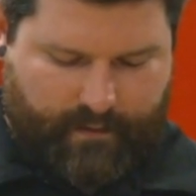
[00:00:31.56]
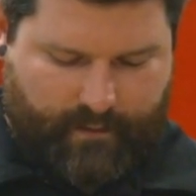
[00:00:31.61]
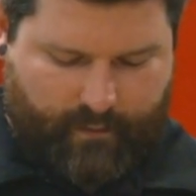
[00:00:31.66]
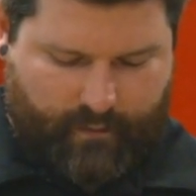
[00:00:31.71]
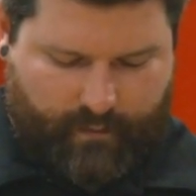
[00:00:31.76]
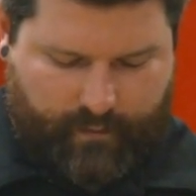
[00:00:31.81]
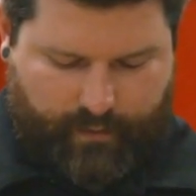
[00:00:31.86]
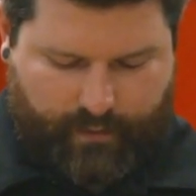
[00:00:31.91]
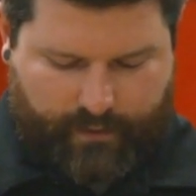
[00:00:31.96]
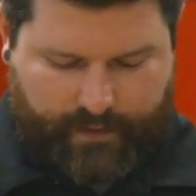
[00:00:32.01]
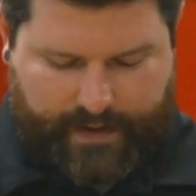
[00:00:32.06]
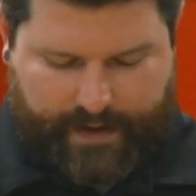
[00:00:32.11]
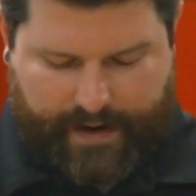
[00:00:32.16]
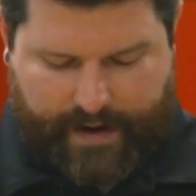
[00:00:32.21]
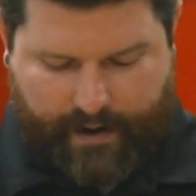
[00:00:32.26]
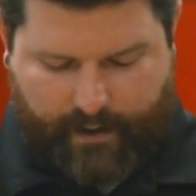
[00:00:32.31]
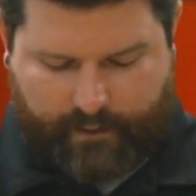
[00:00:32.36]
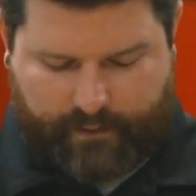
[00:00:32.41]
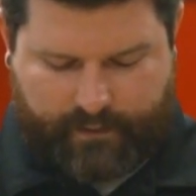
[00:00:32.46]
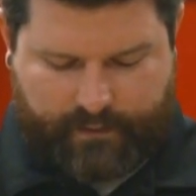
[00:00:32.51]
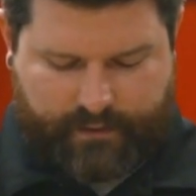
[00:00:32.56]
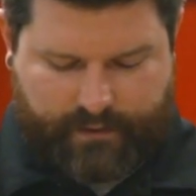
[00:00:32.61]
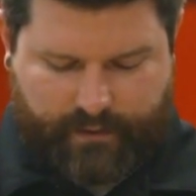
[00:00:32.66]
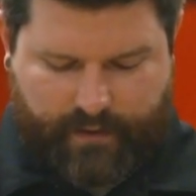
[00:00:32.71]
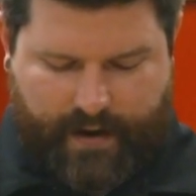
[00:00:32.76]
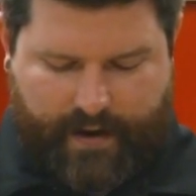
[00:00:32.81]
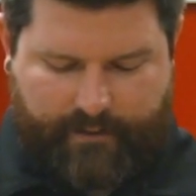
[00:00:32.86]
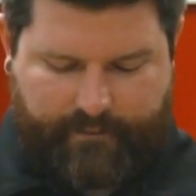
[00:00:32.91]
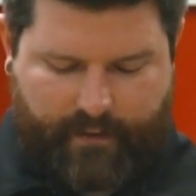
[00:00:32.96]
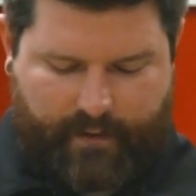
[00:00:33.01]
we'll pull that out. You do
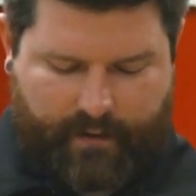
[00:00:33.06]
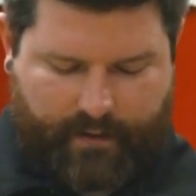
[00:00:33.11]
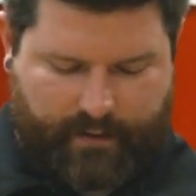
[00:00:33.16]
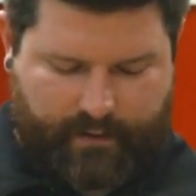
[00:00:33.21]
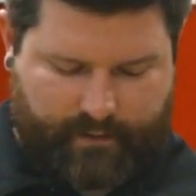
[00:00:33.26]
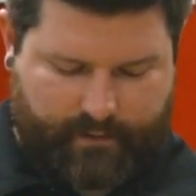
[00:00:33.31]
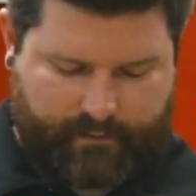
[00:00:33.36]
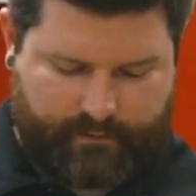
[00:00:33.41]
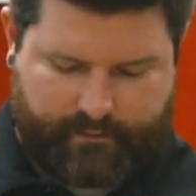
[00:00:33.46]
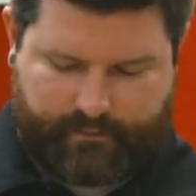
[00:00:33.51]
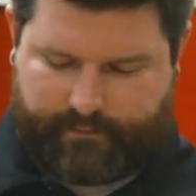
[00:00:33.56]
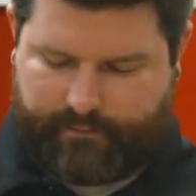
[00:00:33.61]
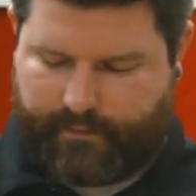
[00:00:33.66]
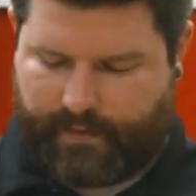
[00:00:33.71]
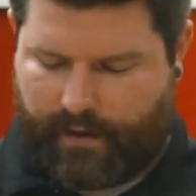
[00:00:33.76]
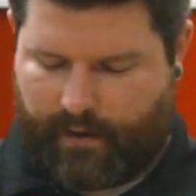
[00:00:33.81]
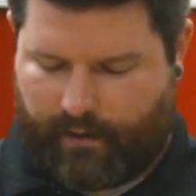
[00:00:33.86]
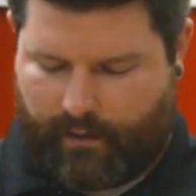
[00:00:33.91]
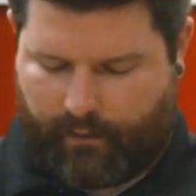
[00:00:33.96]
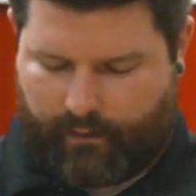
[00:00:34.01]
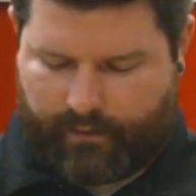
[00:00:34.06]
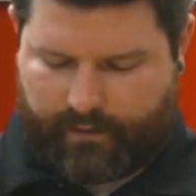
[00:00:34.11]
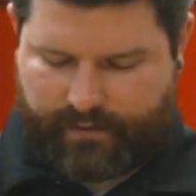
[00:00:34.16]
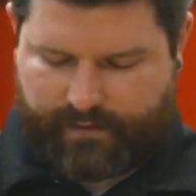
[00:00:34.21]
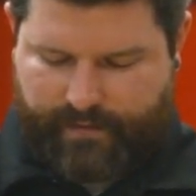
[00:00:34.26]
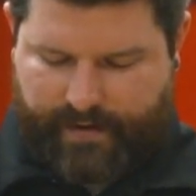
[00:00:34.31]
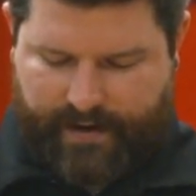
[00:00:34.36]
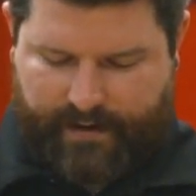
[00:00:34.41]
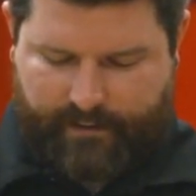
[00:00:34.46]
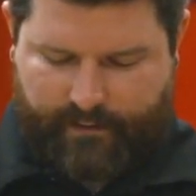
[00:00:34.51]
have a
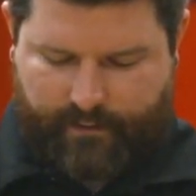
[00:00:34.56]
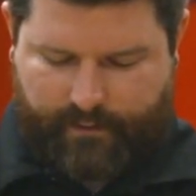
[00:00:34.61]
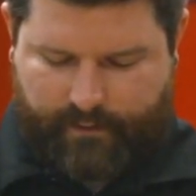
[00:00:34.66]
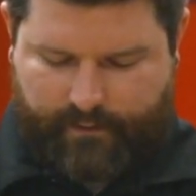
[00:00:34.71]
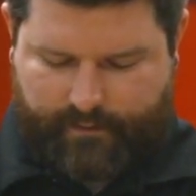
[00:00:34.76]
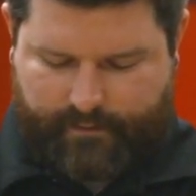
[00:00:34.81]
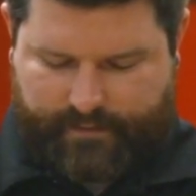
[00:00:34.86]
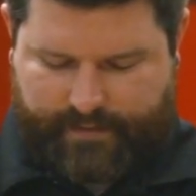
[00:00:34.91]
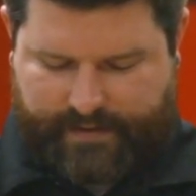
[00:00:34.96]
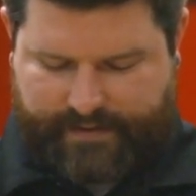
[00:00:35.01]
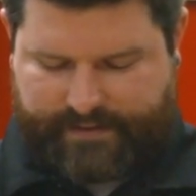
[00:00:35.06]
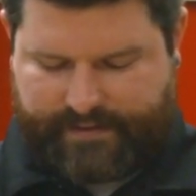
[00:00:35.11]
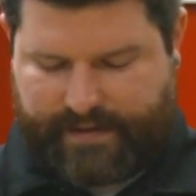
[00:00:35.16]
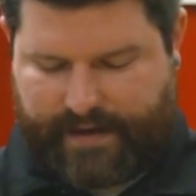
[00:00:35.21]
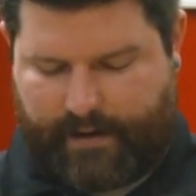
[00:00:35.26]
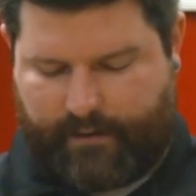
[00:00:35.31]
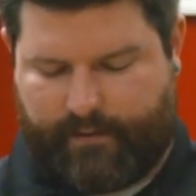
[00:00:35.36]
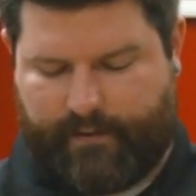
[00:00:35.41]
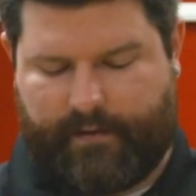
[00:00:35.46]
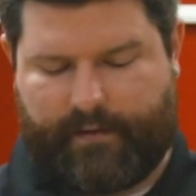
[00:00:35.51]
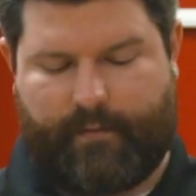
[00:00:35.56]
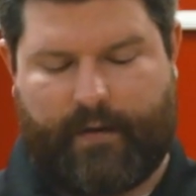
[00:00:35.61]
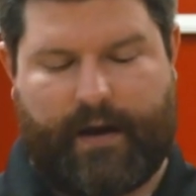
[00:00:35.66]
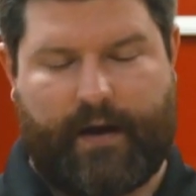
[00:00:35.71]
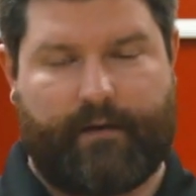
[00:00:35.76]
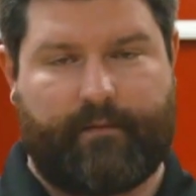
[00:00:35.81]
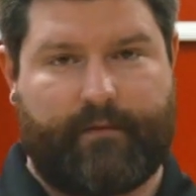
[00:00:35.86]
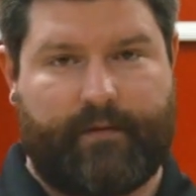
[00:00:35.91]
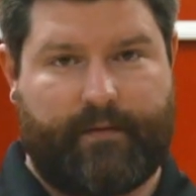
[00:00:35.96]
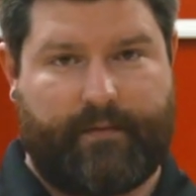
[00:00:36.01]
owner's manual that's down in the
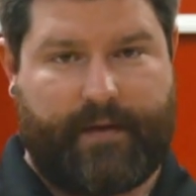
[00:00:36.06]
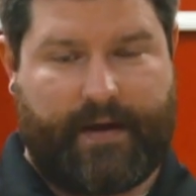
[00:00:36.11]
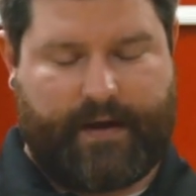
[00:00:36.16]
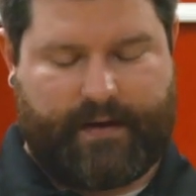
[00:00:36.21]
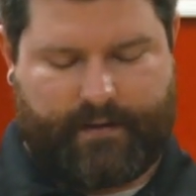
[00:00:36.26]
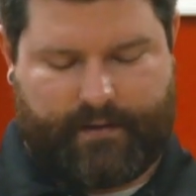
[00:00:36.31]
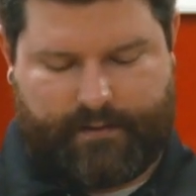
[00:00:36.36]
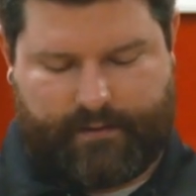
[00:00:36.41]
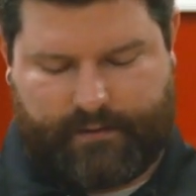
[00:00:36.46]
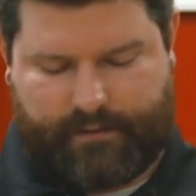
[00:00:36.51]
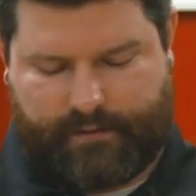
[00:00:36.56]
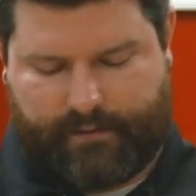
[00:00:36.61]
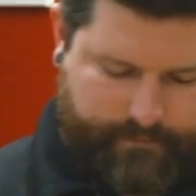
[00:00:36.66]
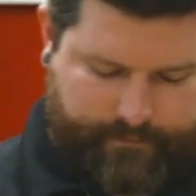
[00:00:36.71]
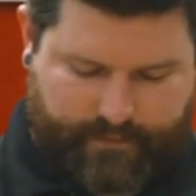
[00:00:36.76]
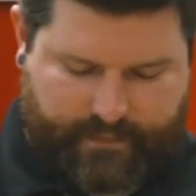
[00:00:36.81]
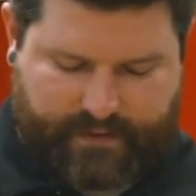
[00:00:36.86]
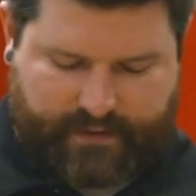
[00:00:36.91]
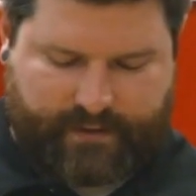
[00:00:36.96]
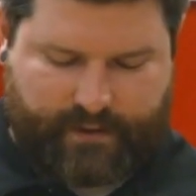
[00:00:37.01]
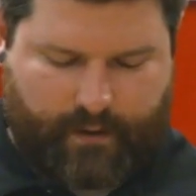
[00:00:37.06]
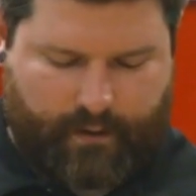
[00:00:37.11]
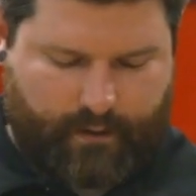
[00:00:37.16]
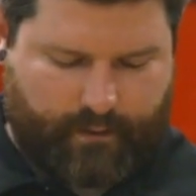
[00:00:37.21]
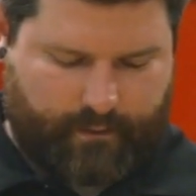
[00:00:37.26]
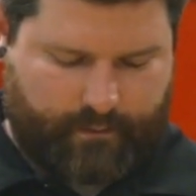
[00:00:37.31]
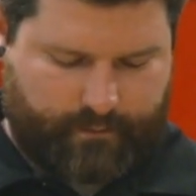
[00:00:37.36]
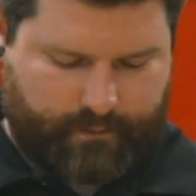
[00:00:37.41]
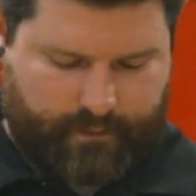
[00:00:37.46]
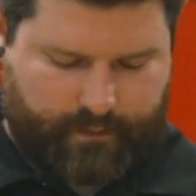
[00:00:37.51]
bottom of the package.
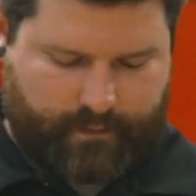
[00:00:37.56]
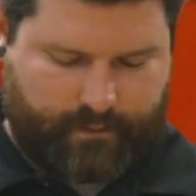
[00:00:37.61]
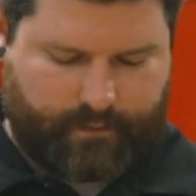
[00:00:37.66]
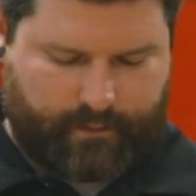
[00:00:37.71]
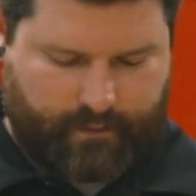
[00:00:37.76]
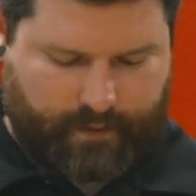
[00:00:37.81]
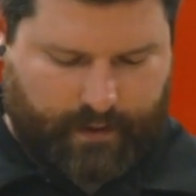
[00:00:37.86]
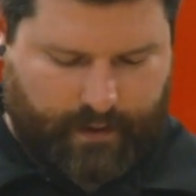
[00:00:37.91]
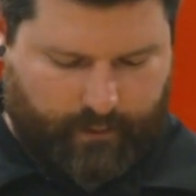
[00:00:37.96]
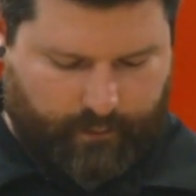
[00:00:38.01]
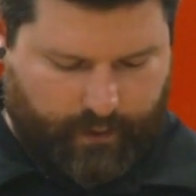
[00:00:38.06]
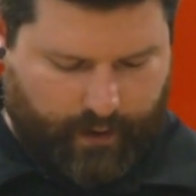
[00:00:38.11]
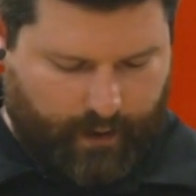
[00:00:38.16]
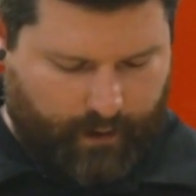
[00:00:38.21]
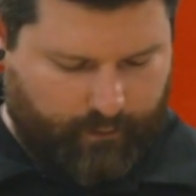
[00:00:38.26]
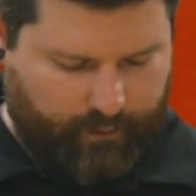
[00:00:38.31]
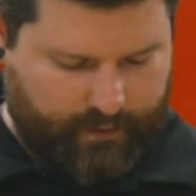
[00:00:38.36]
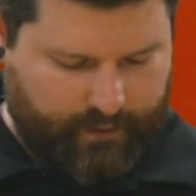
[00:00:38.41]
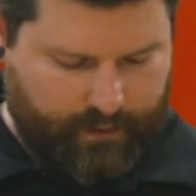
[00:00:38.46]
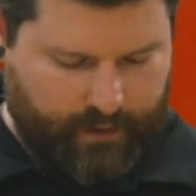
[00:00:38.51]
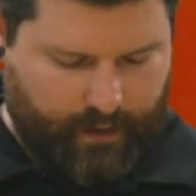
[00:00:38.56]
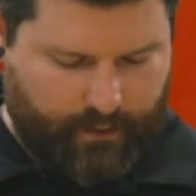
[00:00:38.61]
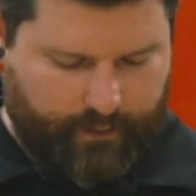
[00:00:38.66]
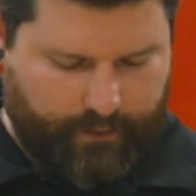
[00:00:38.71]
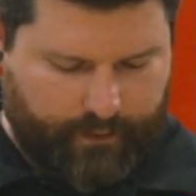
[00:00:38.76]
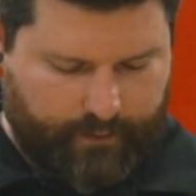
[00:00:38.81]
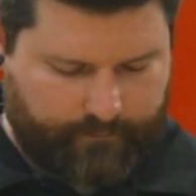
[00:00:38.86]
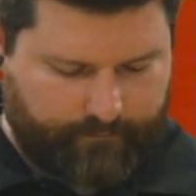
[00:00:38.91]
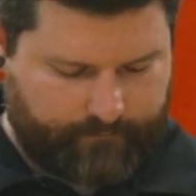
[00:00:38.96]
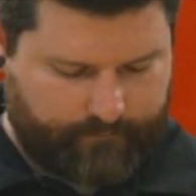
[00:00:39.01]
So here we are with the
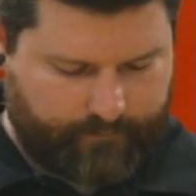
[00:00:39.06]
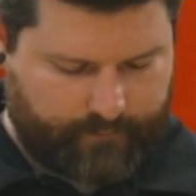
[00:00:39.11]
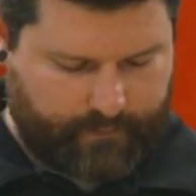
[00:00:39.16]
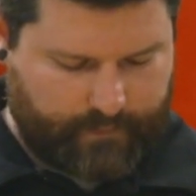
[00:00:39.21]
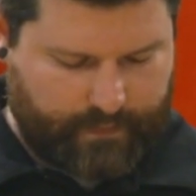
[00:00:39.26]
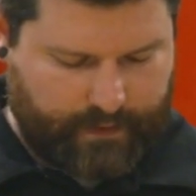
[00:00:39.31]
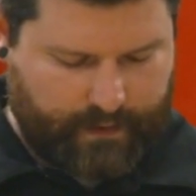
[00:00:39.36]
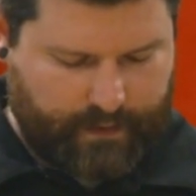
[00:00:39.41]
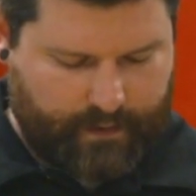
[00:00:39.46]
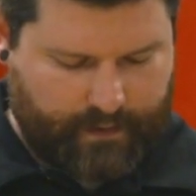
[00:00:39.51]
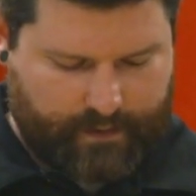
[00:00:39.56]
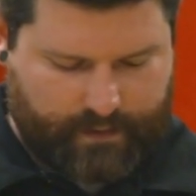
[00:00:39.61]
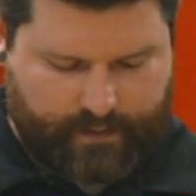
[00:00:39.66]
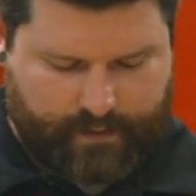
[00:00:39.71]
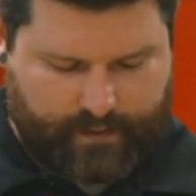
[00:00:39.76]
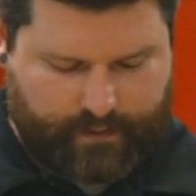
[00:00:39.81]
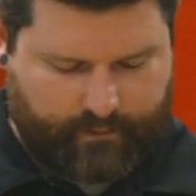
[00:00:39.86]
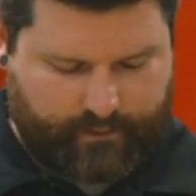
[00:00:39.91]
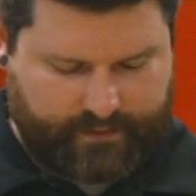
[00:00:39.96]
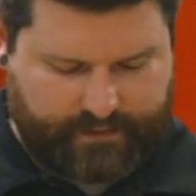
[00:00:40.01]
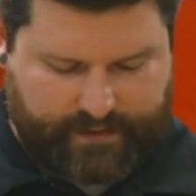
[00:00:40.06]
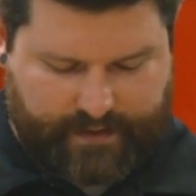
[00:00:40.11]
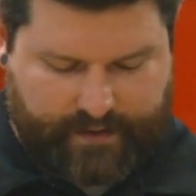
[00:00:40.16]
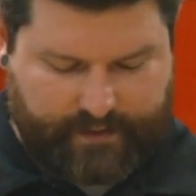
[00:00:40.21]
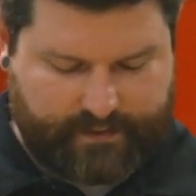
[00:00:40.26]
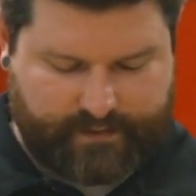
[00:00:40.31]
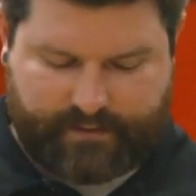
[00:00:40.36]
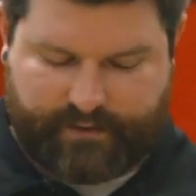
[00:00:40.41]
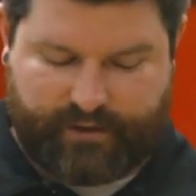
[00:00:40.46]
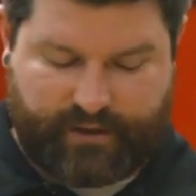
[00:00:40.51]
loader. Once
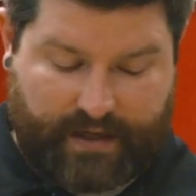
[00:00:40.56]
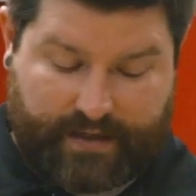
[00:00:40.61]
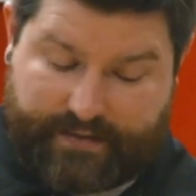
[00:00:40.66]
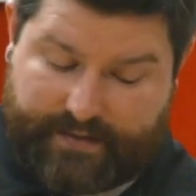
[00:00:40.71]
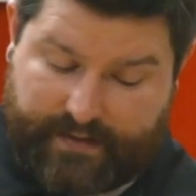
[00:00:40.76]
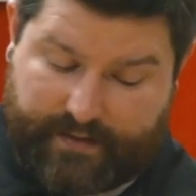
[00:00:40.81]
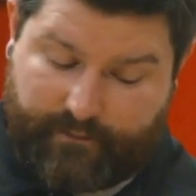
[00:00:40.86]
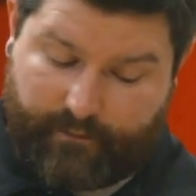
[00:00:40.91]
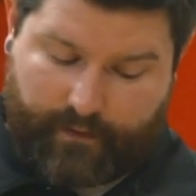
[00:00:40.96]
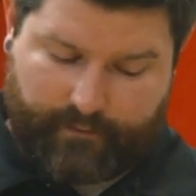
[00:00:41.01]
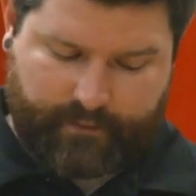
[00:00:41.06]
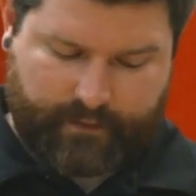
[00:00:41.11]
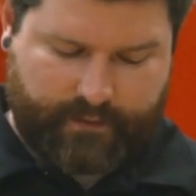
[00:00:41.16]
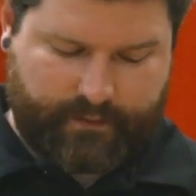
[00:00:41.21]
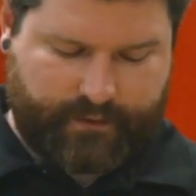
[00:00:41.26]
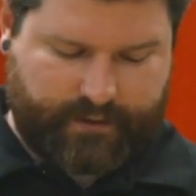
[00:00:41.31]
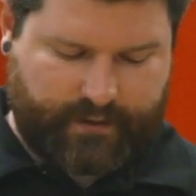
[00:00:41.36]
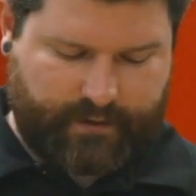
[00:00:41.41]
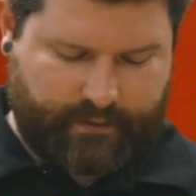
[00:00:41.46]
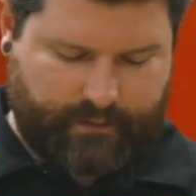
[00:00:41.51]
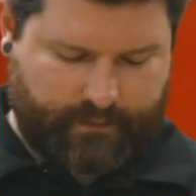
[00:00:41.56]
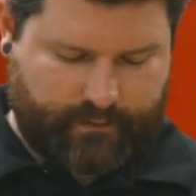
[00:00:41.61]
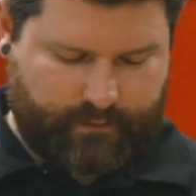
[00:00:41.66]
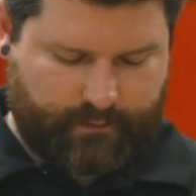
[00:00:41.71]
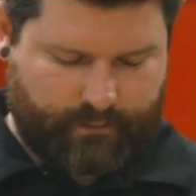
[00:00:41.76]
again, it's JT Revolution.